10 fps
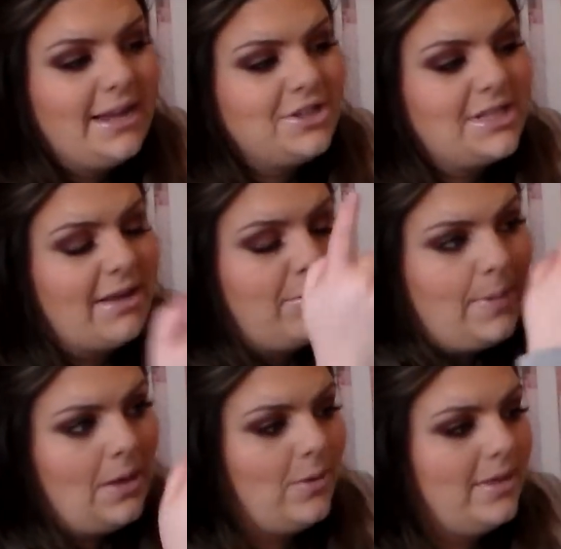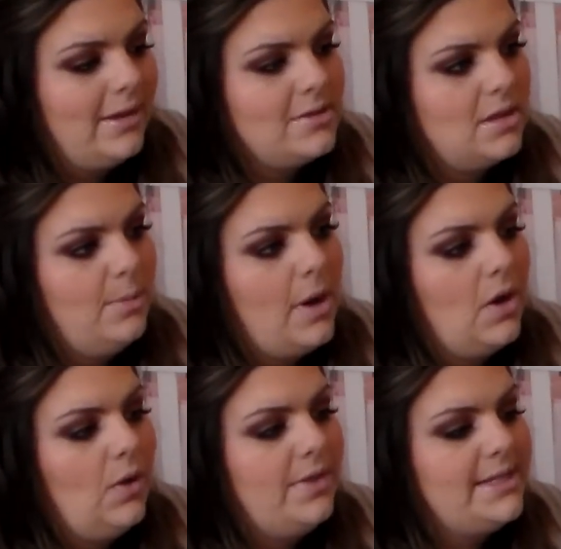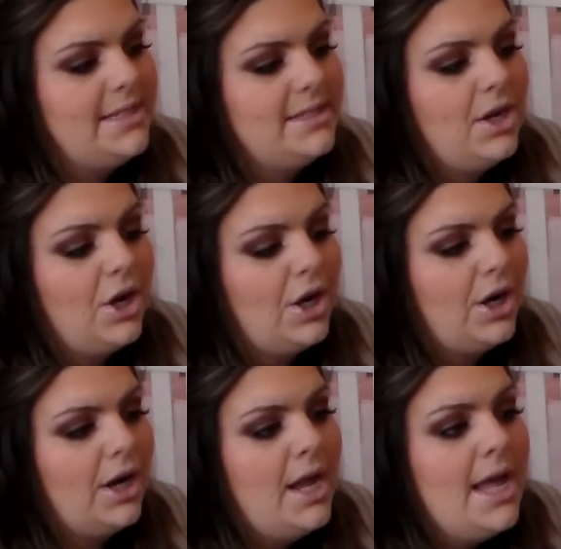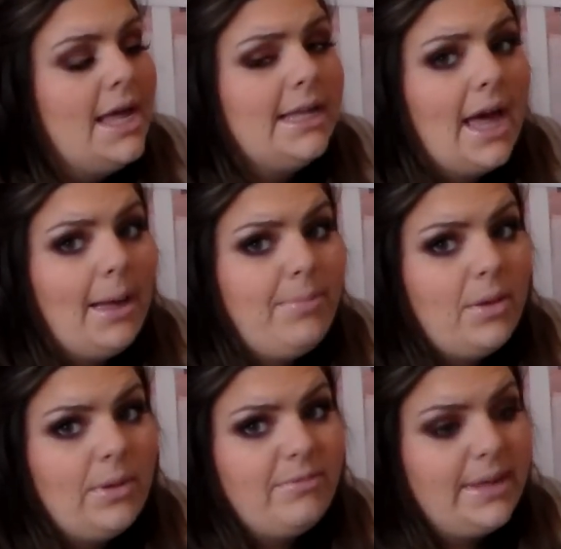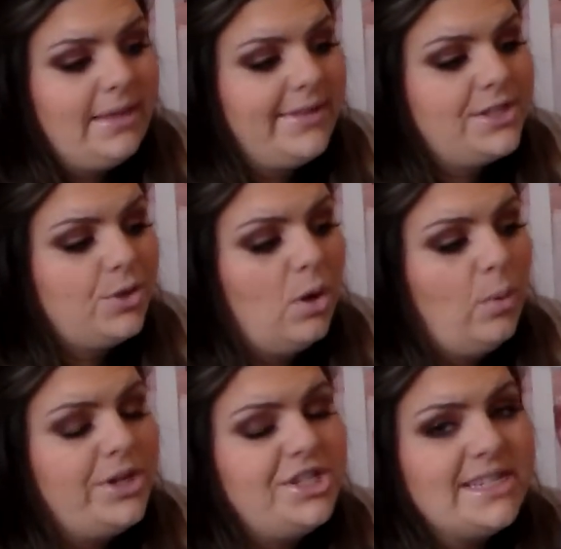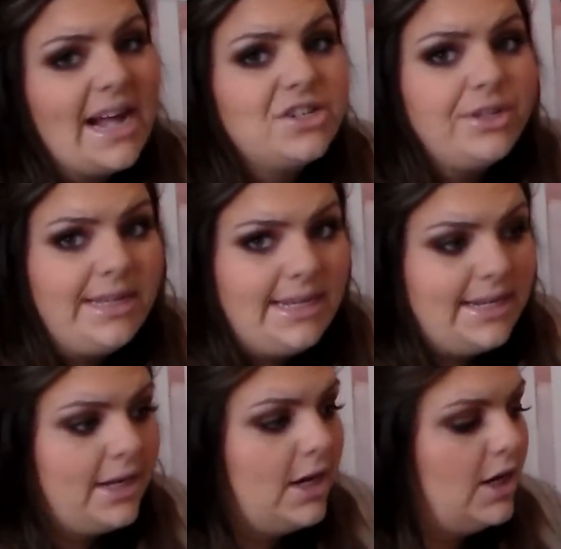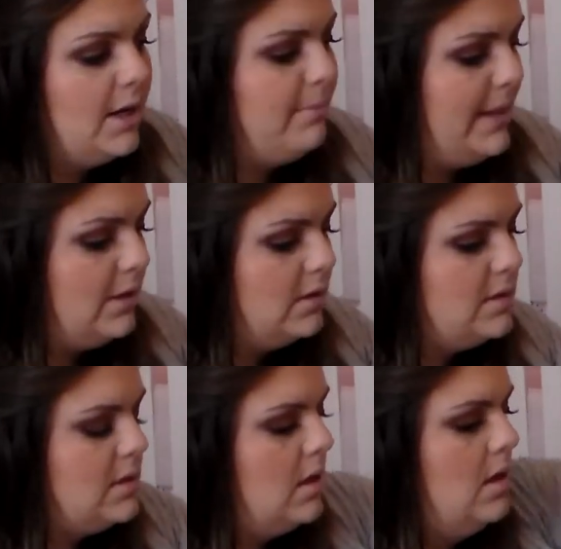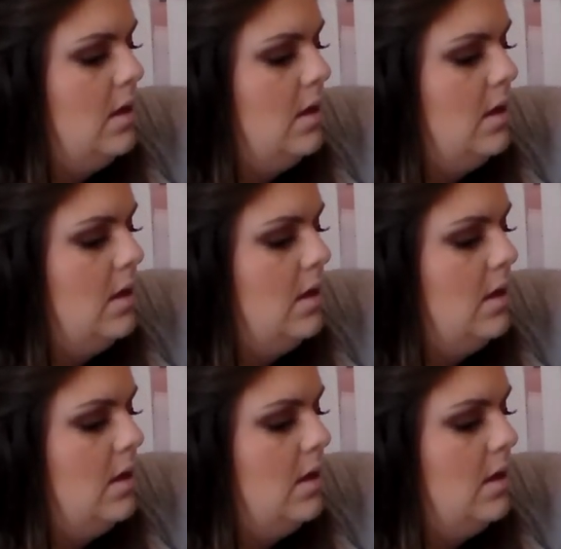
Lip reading: I just have a pink one that goes on the bottle. This is her cup that we've been giving to her when she's actually eating her meals.